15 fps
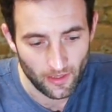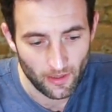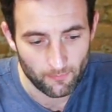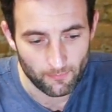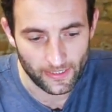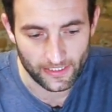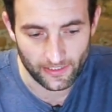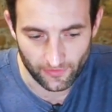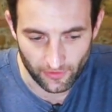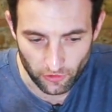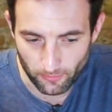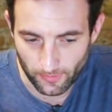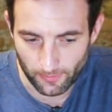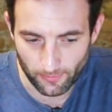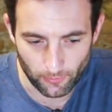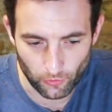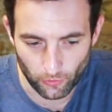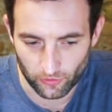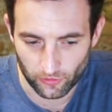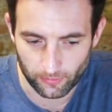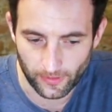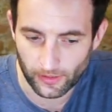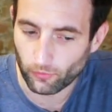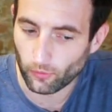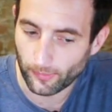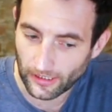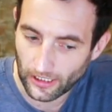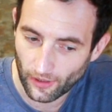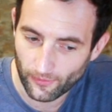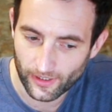meaning that your minimum corner speed will
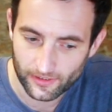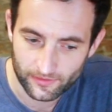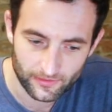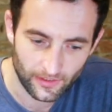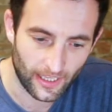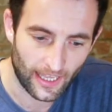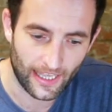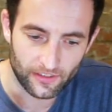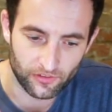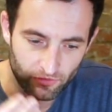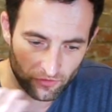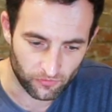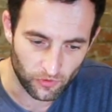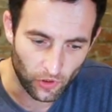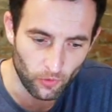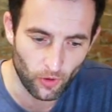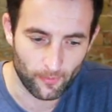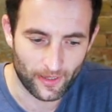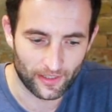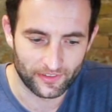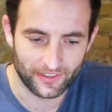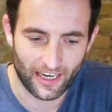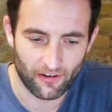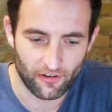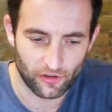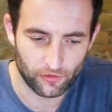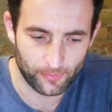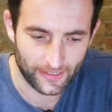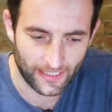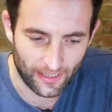be lower and you won't be able to carry the
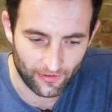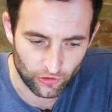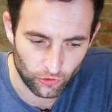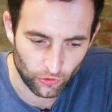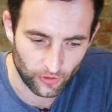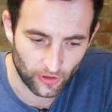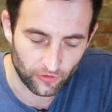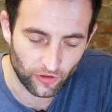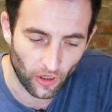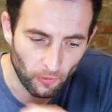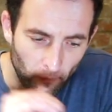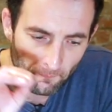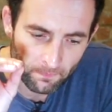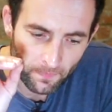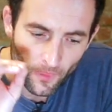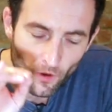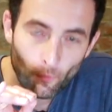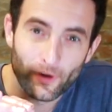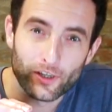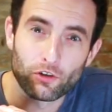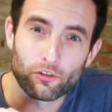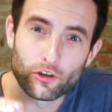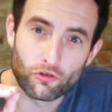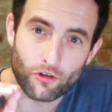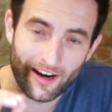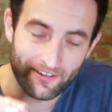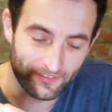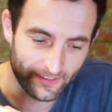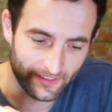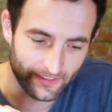speed out the corner. So when you're in
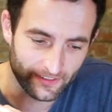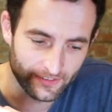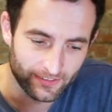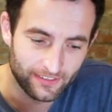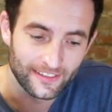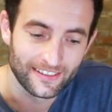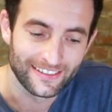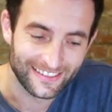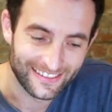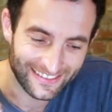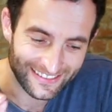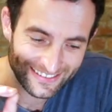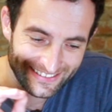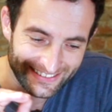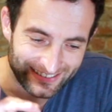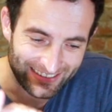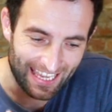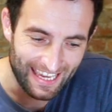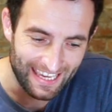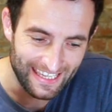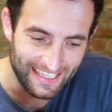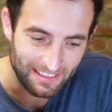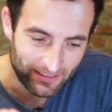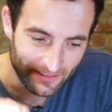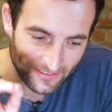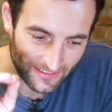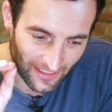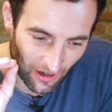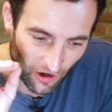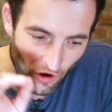traffic, stay
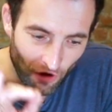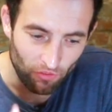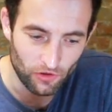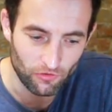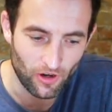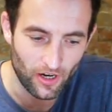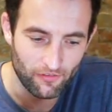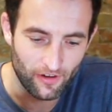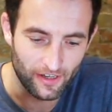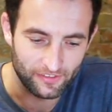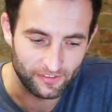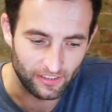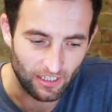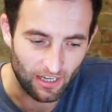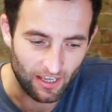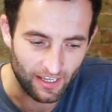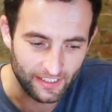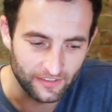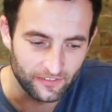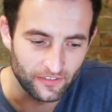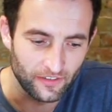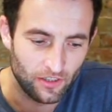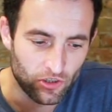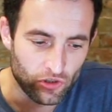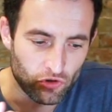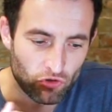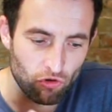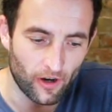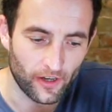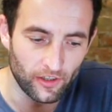on the right racing line.
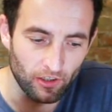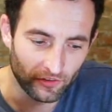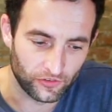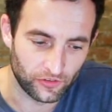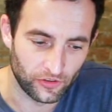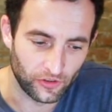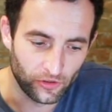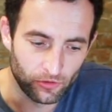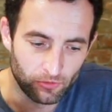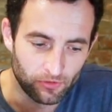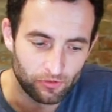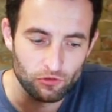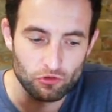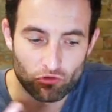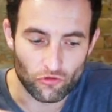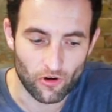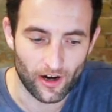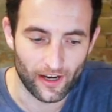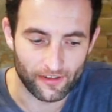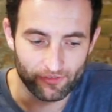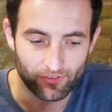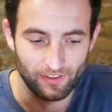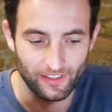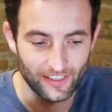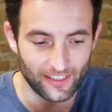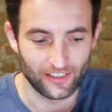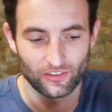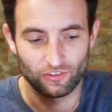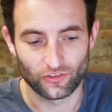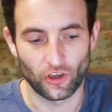Try not to drive
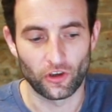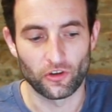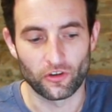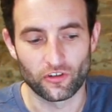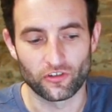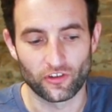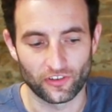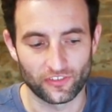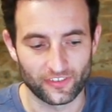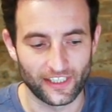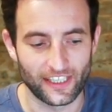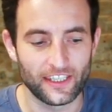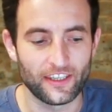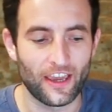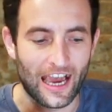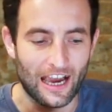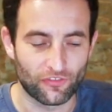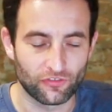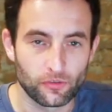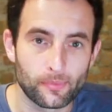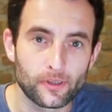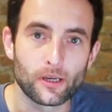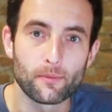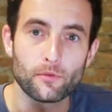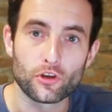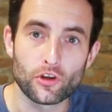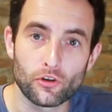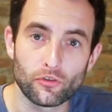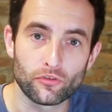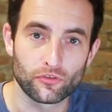so you can just see. You have to become
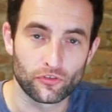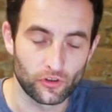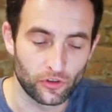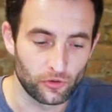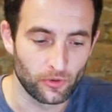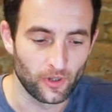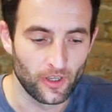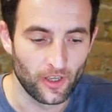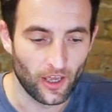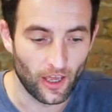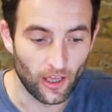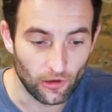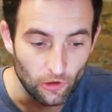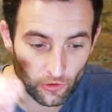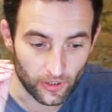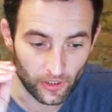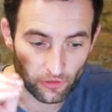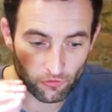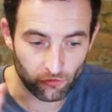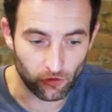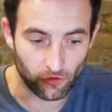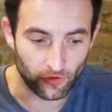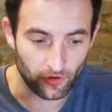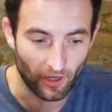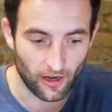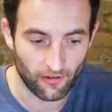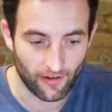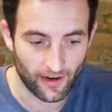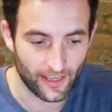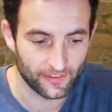used to looking through the
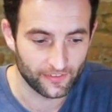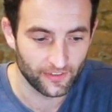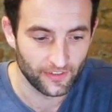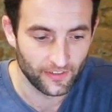car ahead.